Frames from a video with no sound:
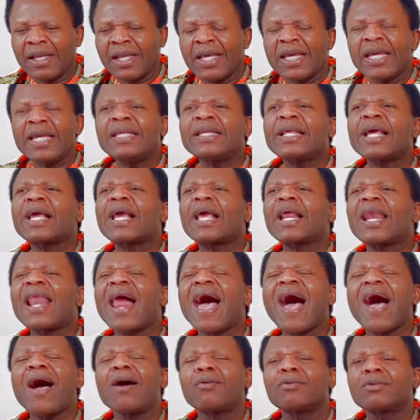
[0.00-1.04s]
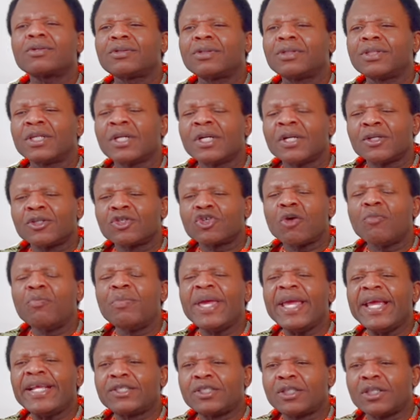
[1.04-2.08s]
in the cloud to
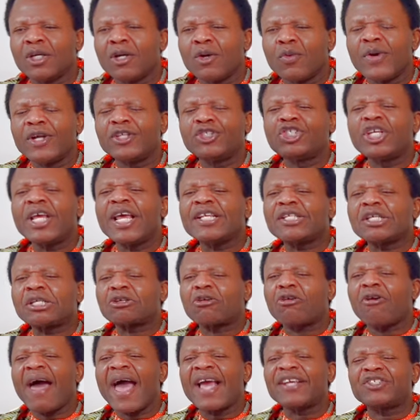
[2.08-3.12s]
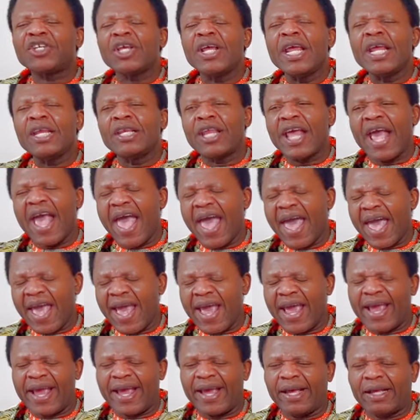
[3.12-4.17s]
meet with Jesus Christ in the
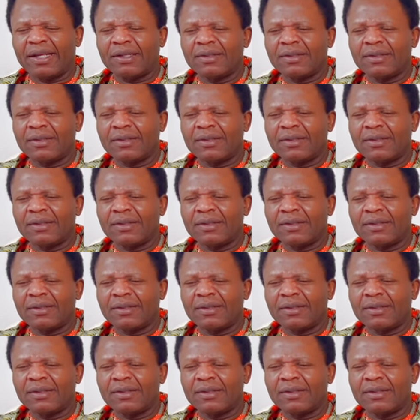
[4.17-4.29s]
air.